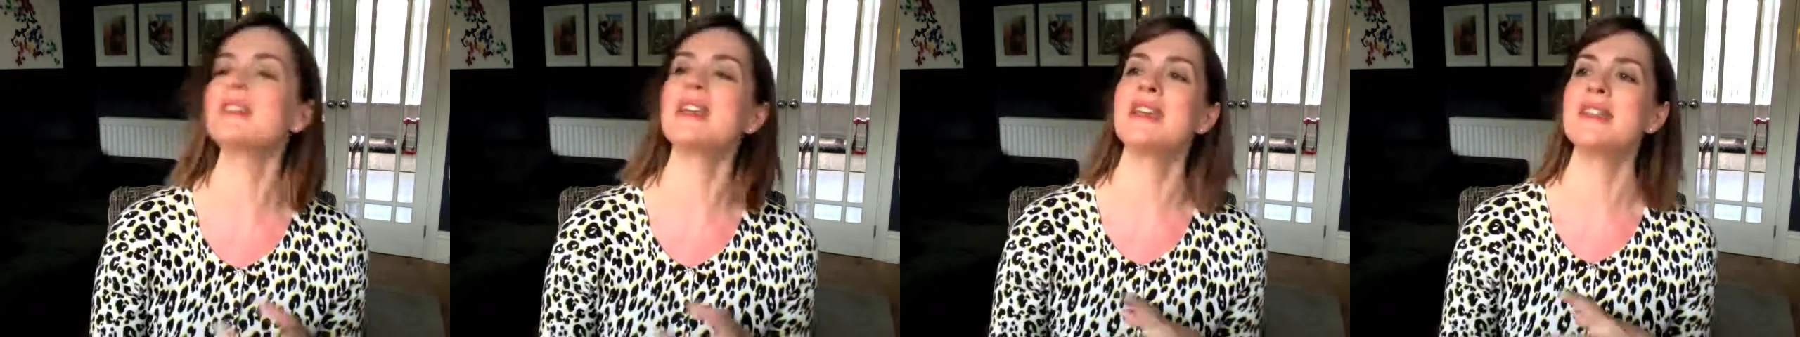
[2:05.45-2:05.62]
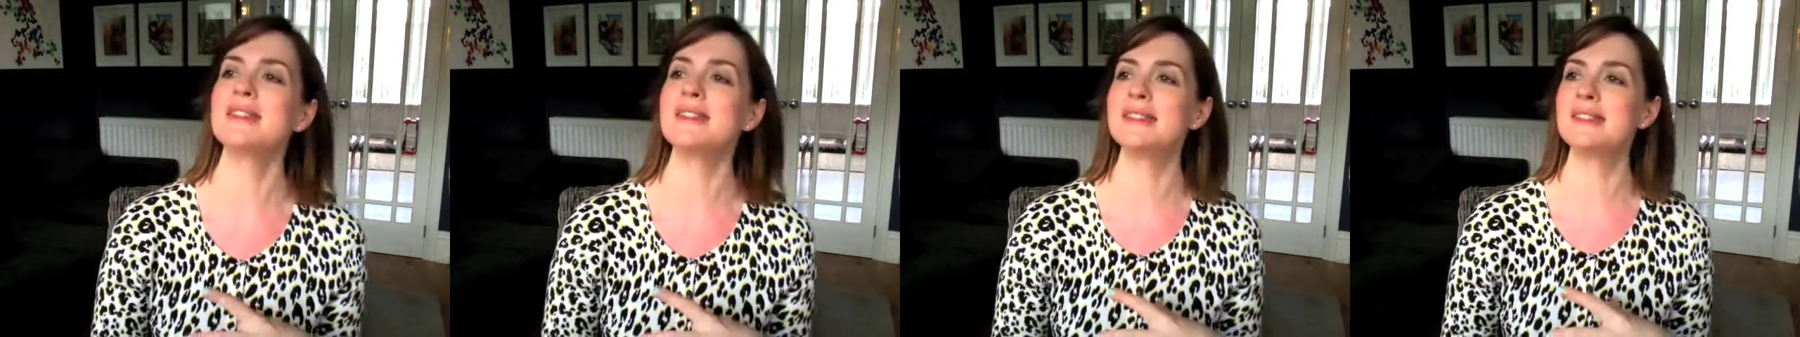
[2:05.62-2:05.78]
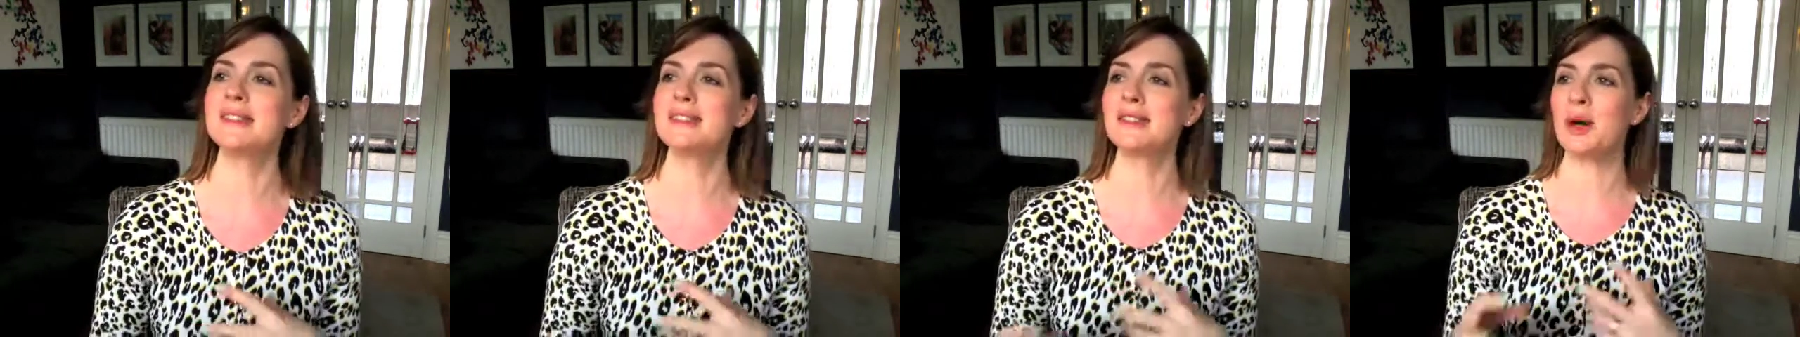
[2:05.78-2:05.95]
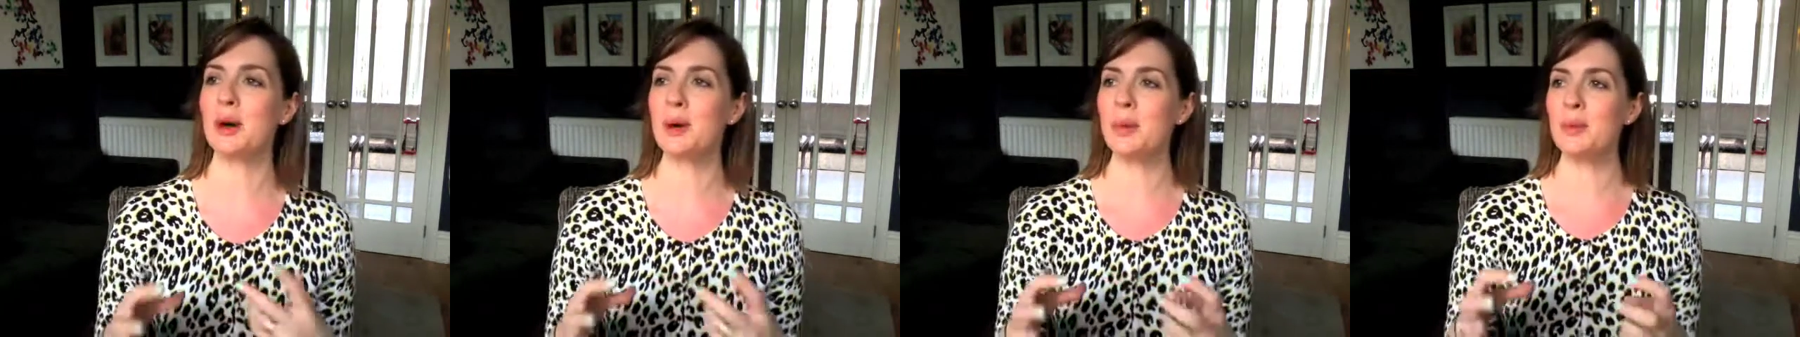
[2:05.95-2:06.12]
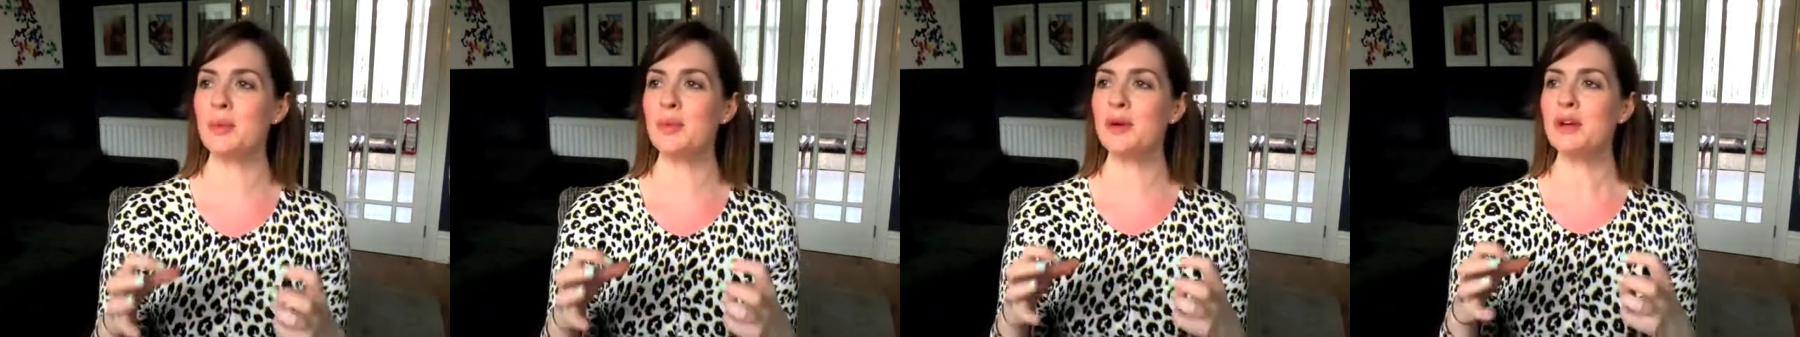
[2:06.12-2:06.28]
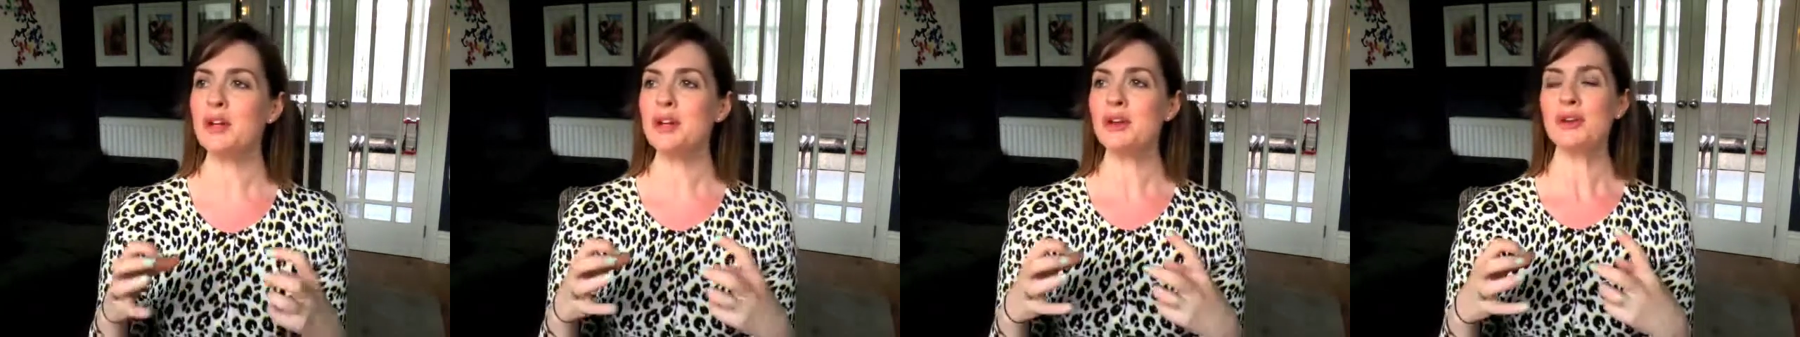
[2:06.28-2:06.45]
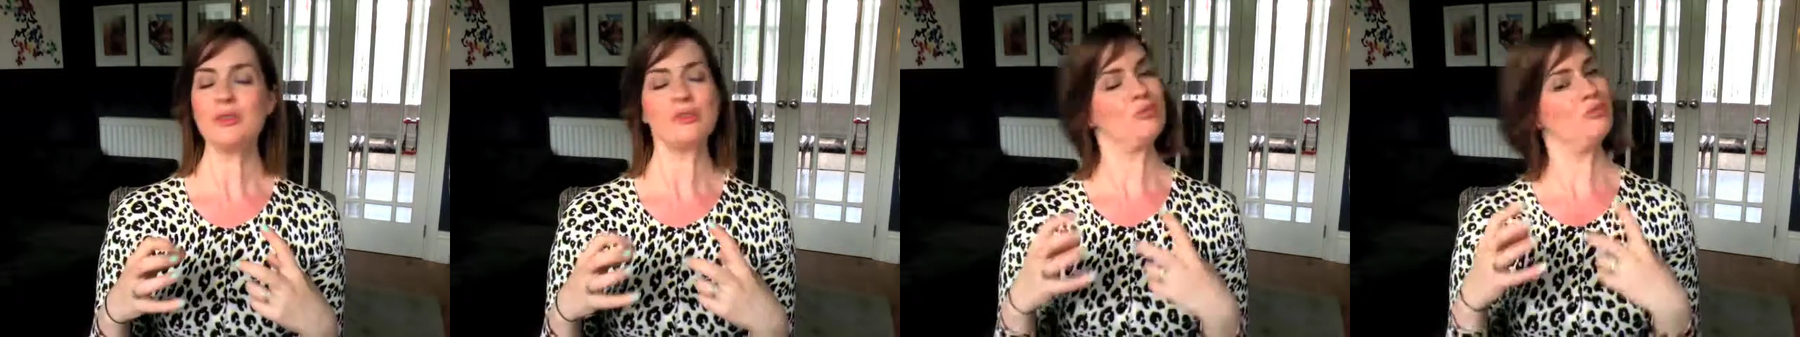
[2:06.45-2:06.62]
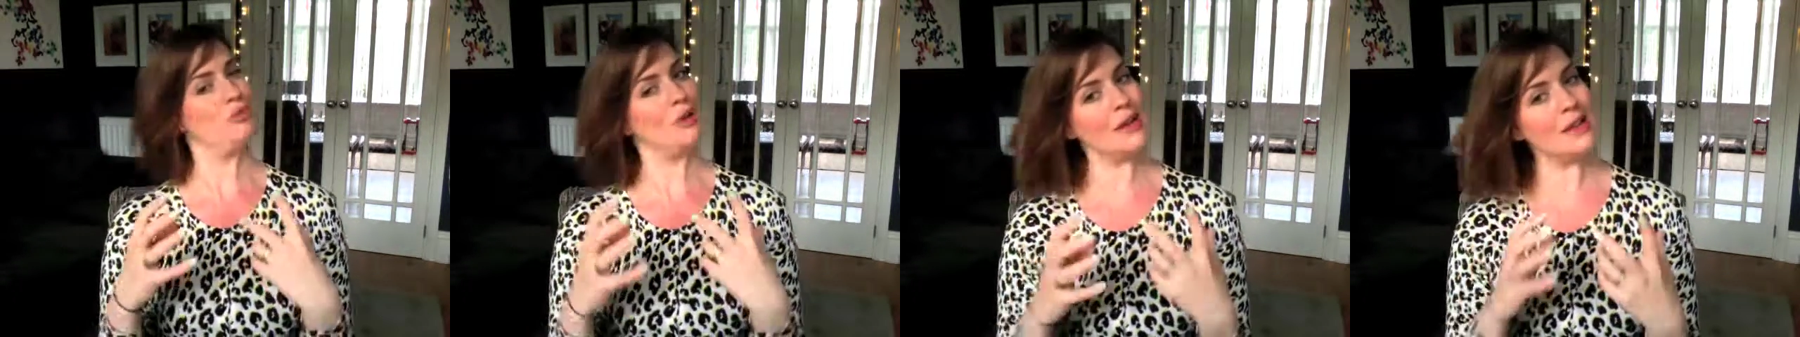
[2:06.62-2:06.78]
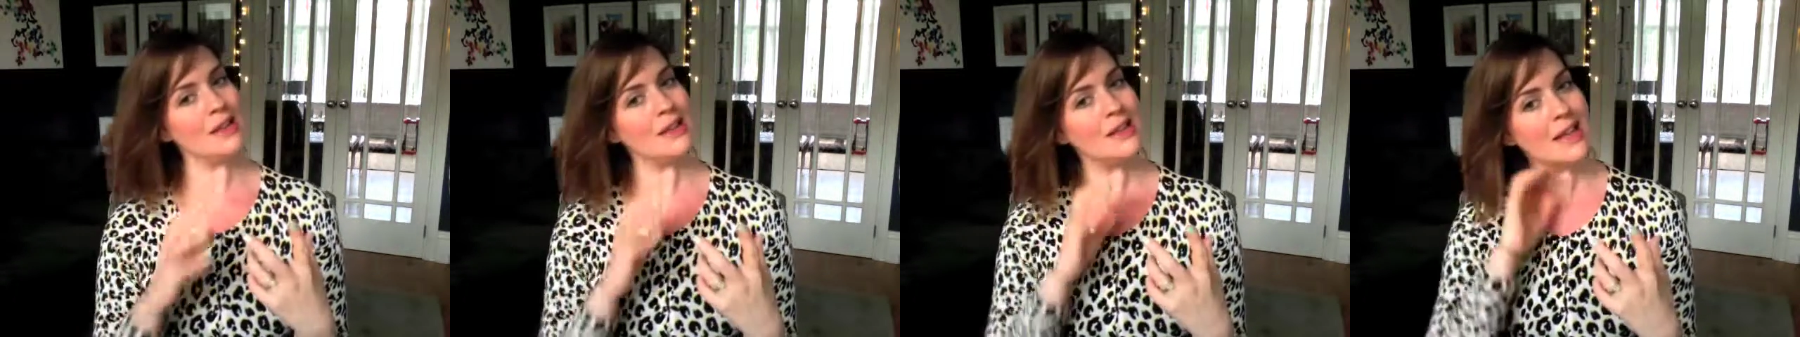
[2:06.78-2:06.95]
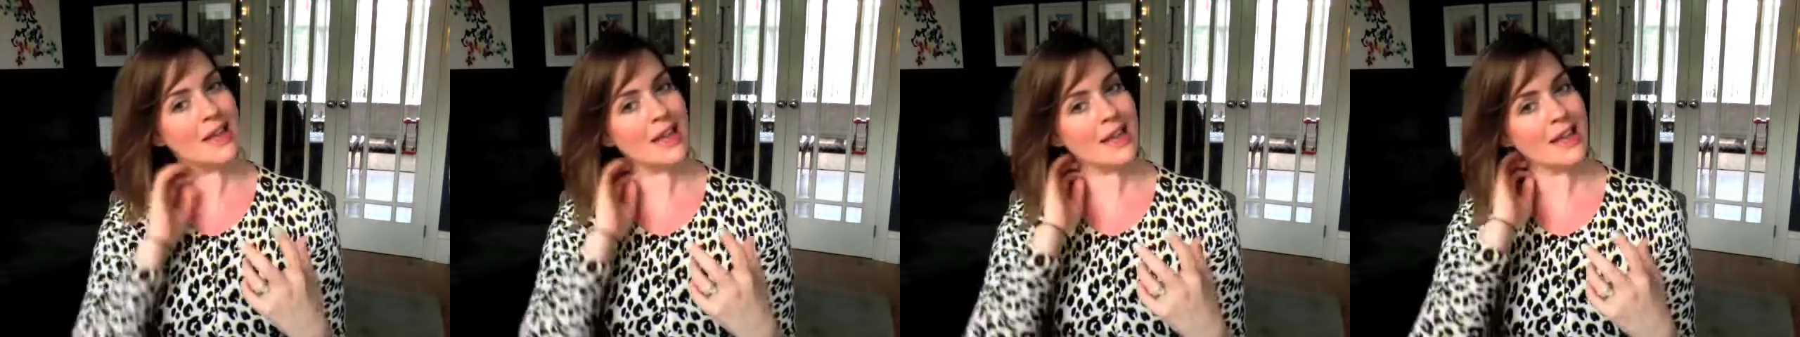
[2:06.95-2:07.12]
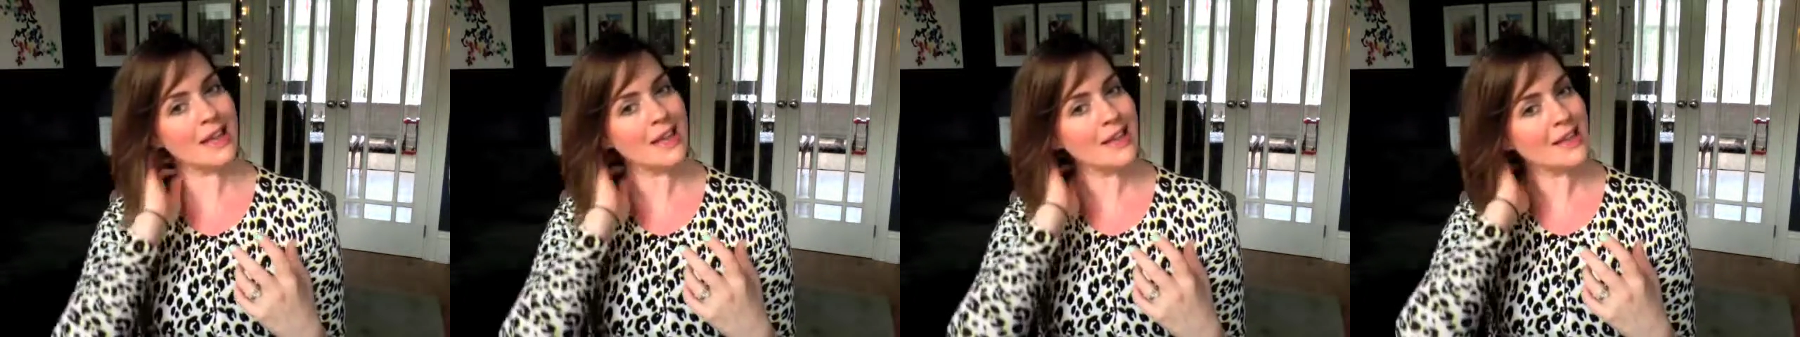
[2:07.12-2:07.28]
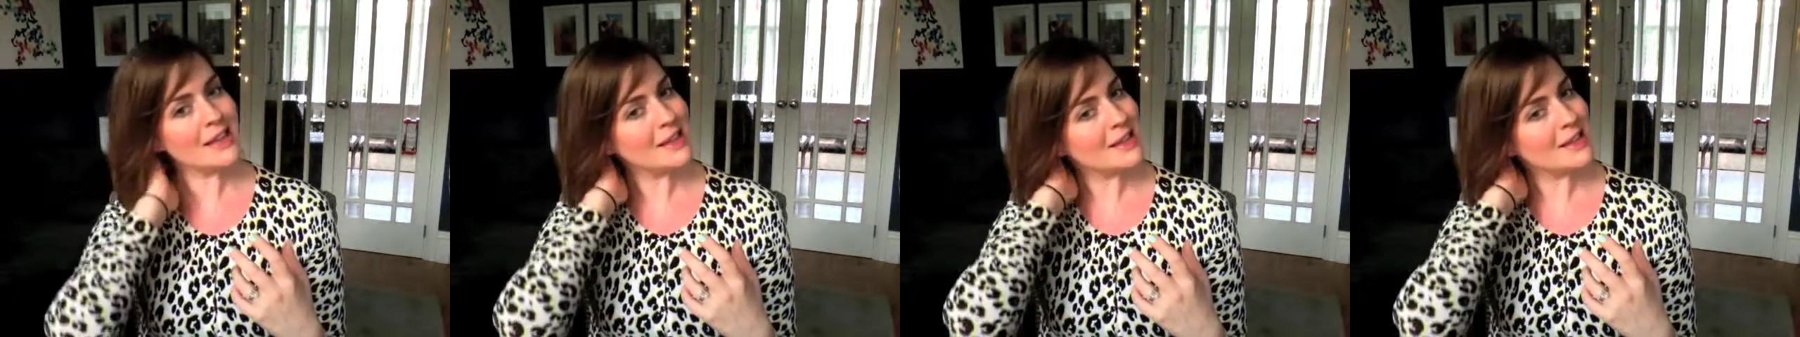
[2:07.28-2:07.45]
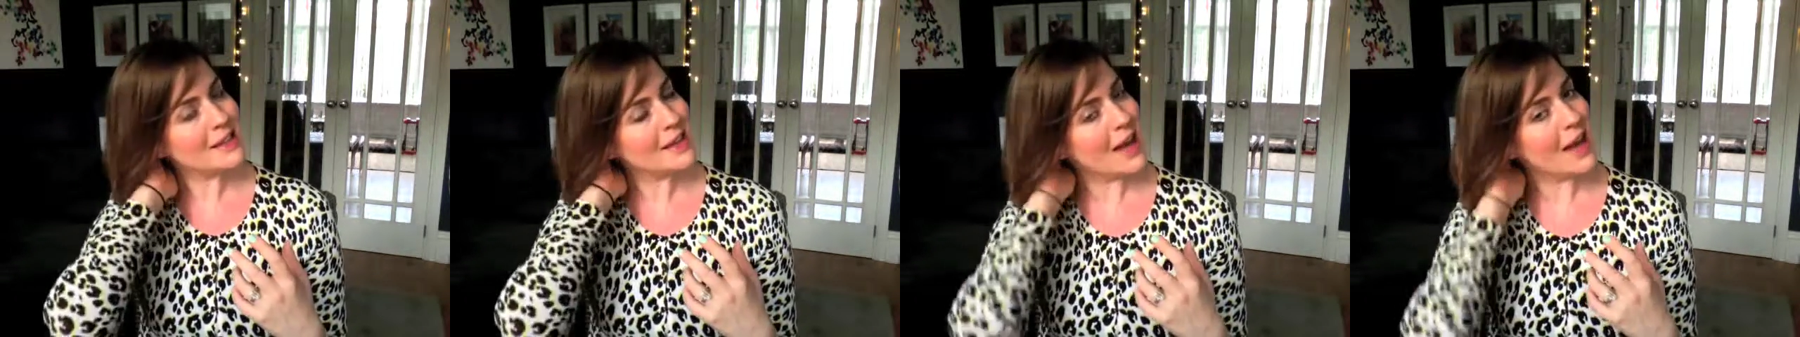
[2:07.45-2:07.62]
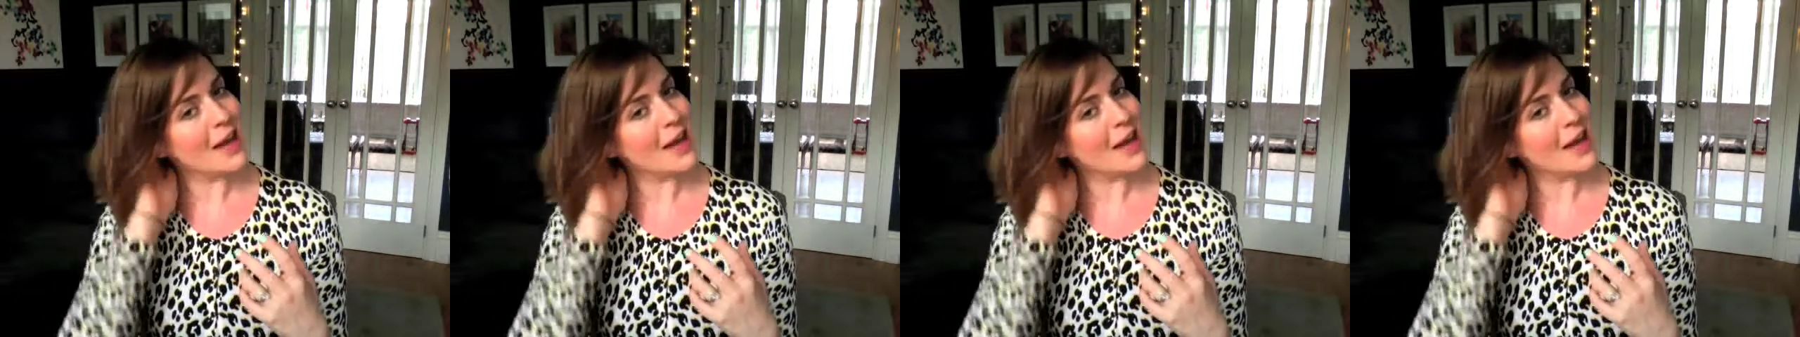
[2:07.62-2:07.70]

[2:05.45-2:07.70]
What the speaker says: is some wriggling,